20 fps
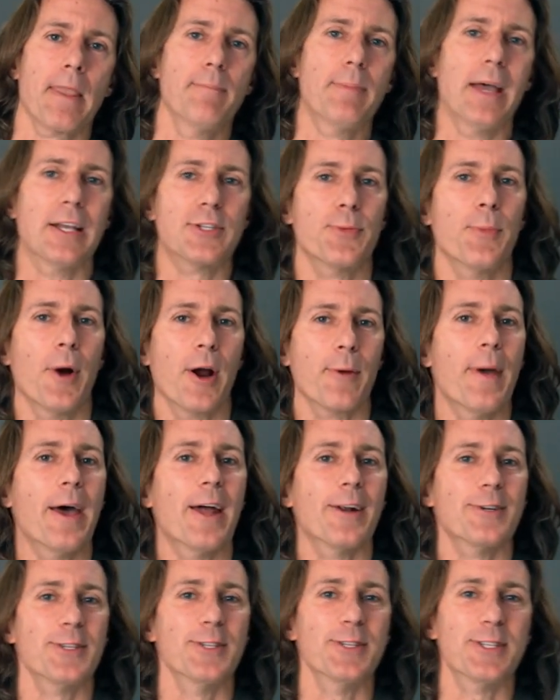Pastor Mark
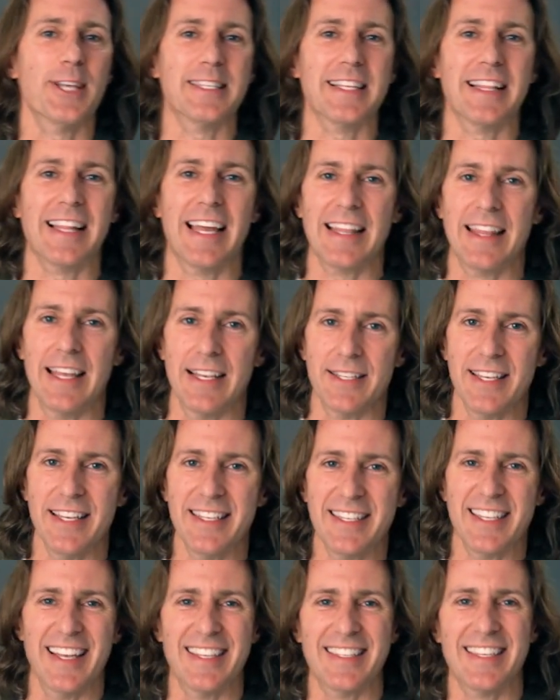Batterson says it like this. He
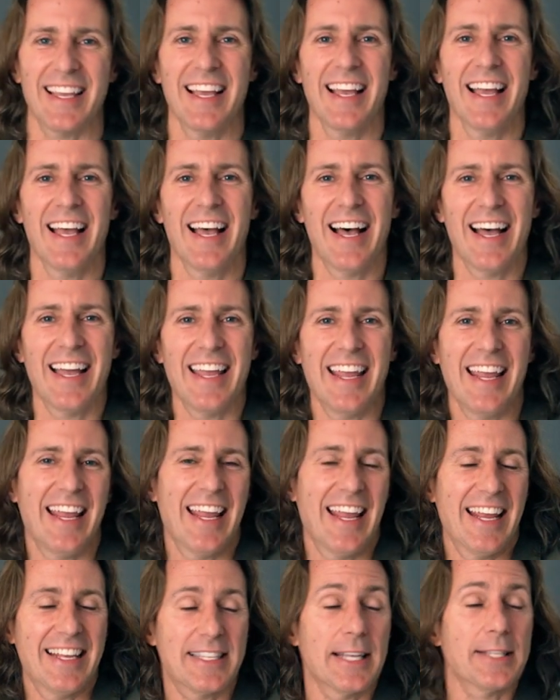says
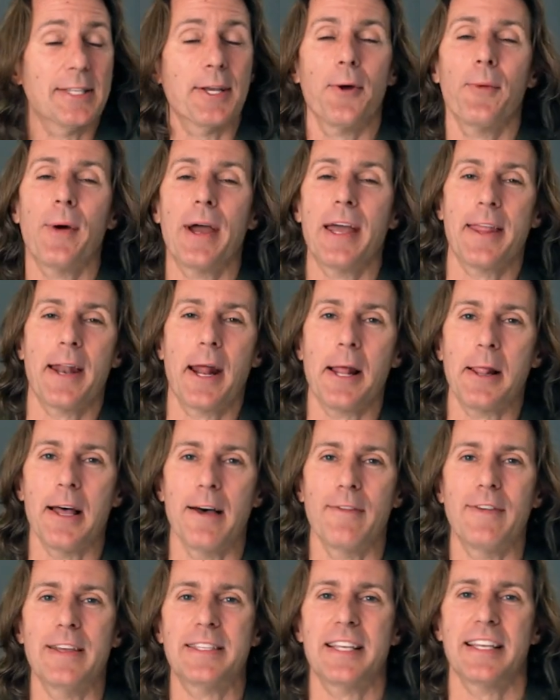it in a way that I
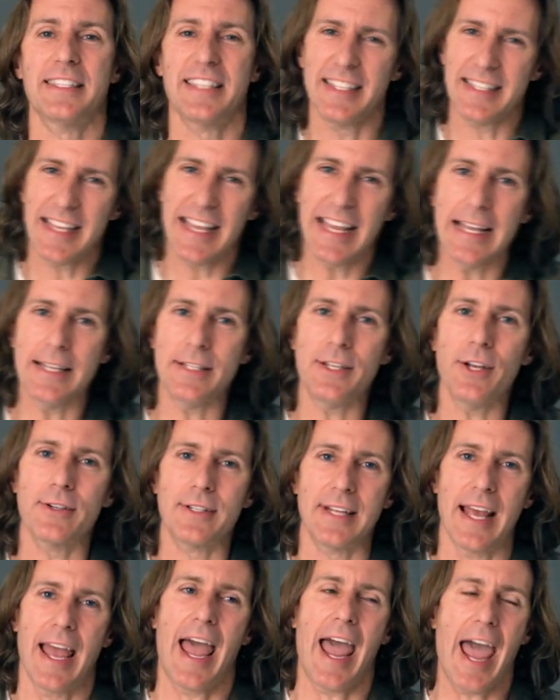love. He says, it's easier
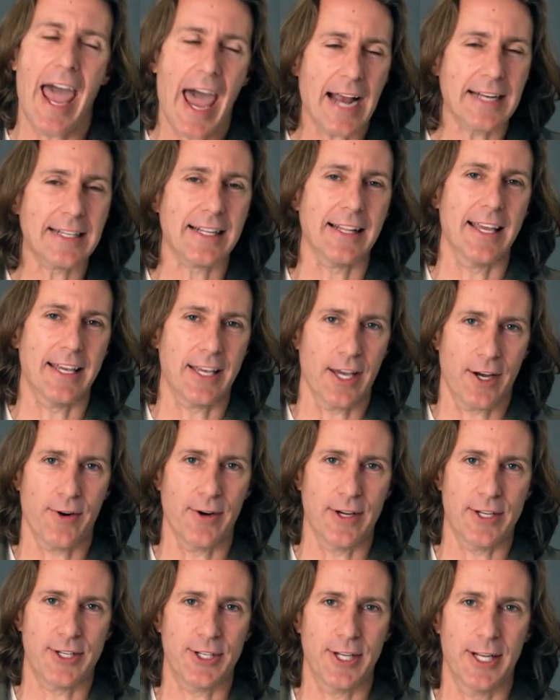to act like a
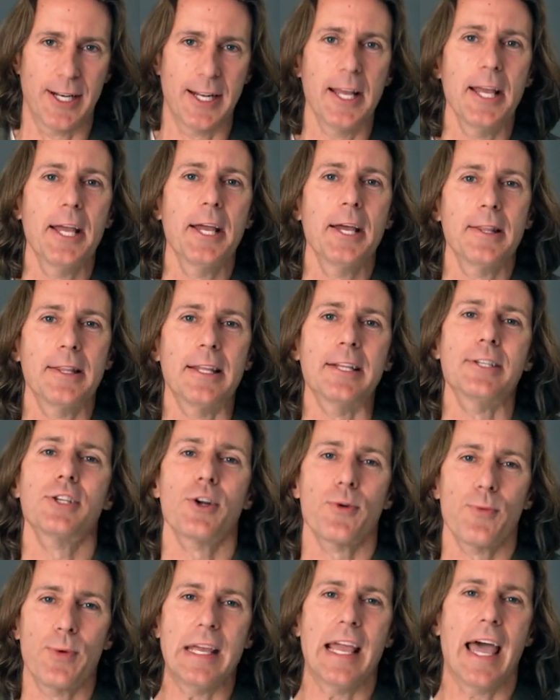Christian than
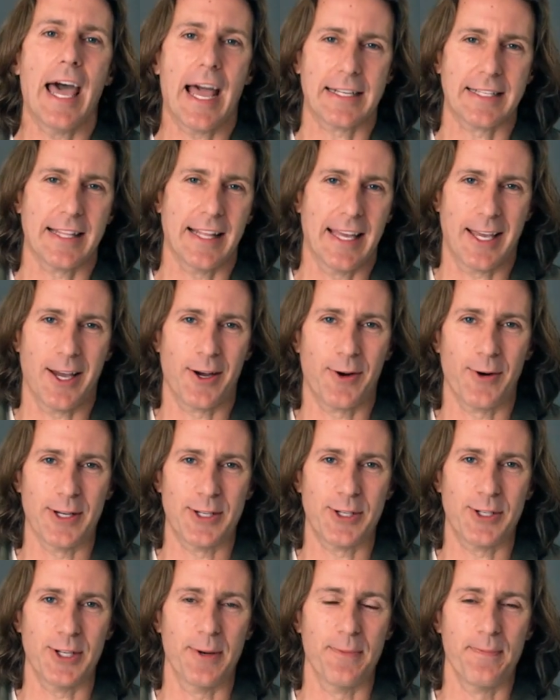to react like a
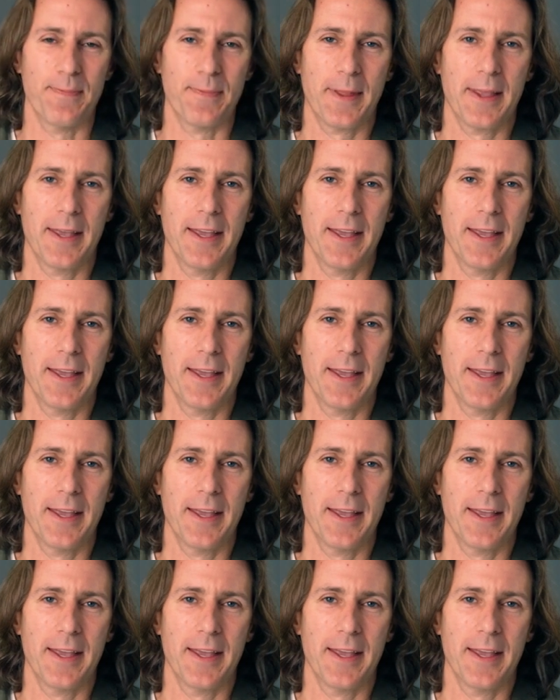Christian.